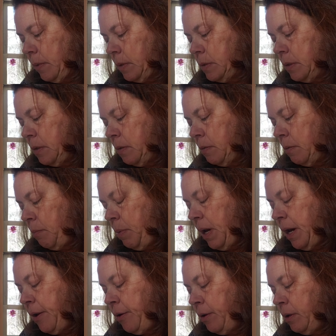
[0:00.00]
So a
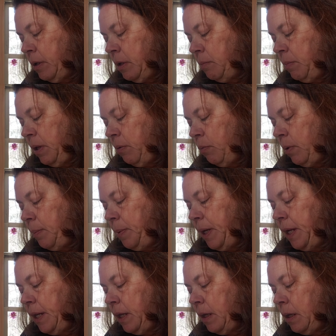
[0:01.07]
pattern can be
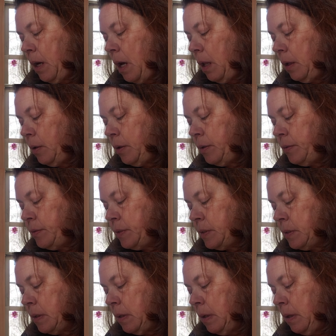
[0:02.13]
repeating
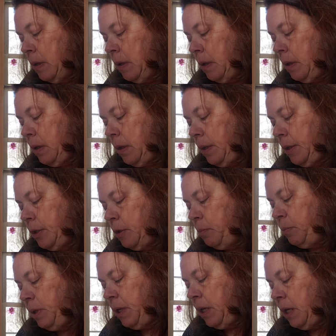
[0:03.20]
colors. It could
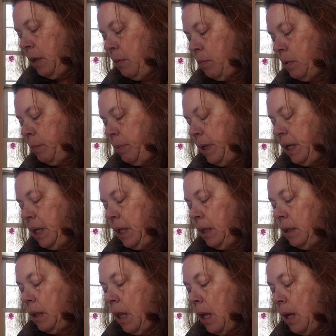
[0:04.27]
be
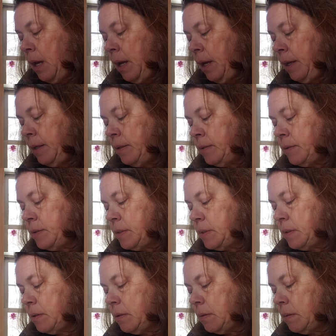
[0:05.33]
repeating
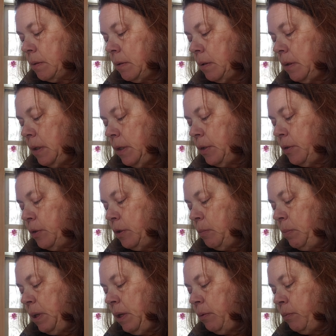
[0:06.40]
lines. It could
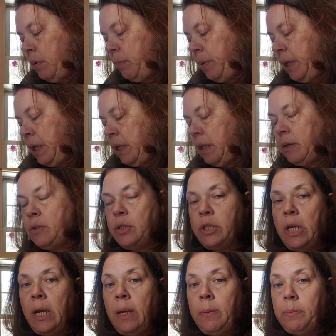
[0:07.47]
be repeating
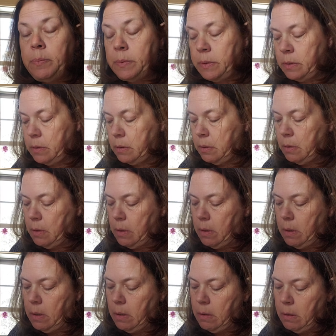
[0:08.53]
shapes.
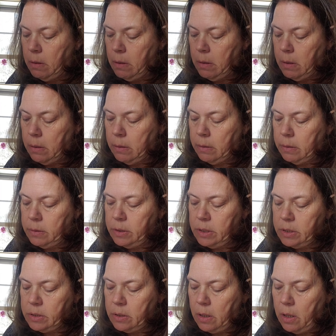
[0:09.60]

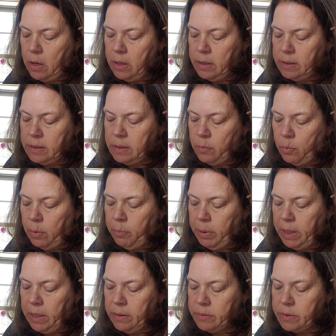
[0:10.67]
Just so long as it
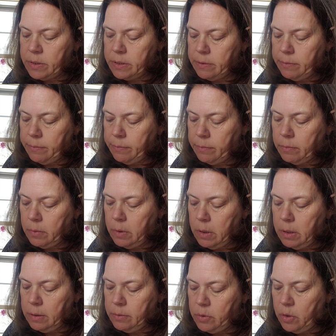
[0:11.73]
repeats.
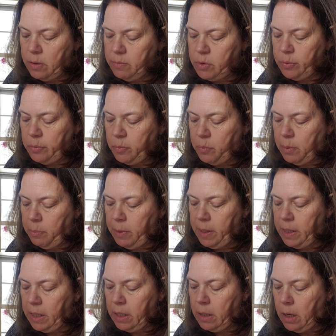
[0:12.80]
Okay, so I'm doing
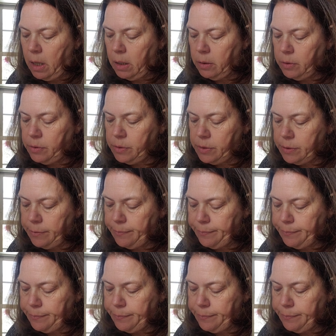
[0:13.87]
repeating colors.